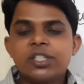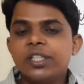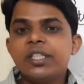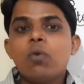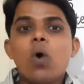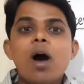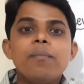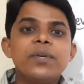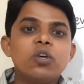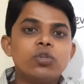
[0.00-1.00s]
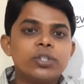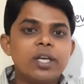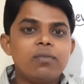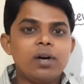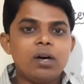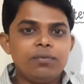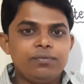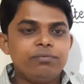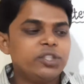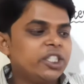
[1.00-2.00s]
the warm yourself up,
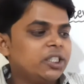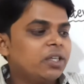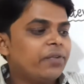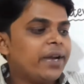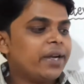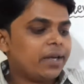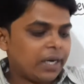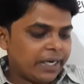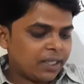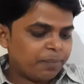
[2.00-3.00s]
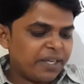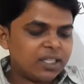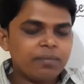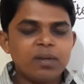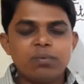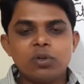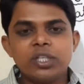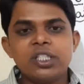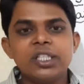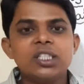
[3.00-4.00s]
which is given at the page number
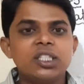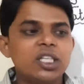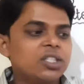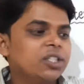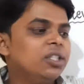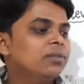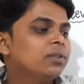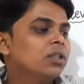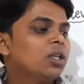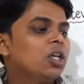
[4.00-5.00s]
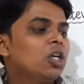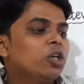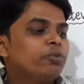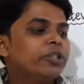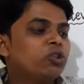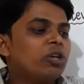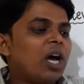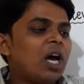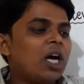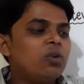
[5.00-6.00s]
46. Just see, we should
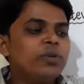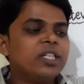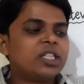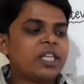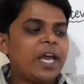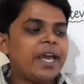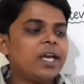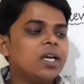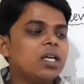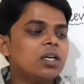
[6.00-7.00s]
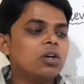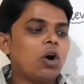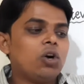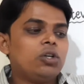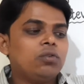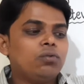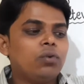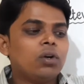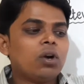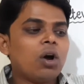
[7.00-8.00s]
always thank God
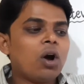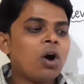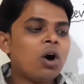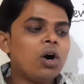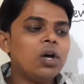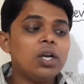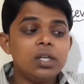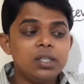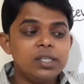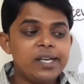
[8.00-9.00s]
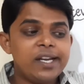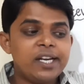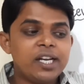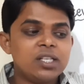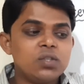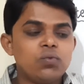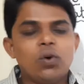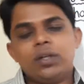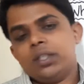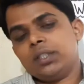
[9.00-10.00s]
for all He does
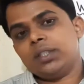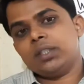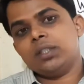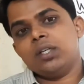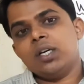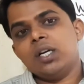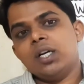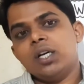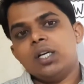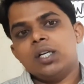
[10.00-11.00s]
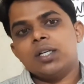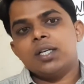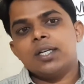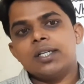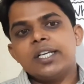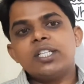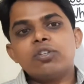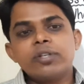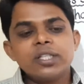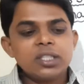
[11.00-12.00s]
for us. Dear
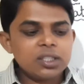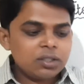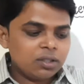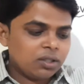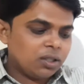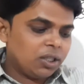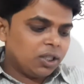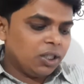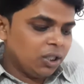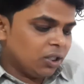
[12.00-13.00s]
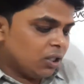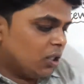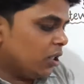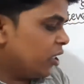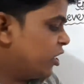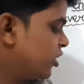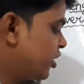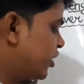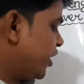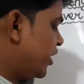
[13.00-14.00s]
students, it is
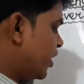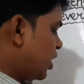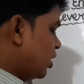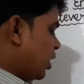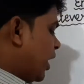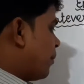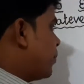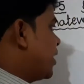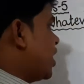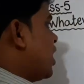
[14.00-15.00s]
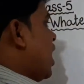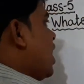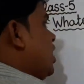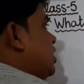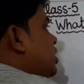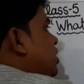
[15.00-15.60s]
written here capital H,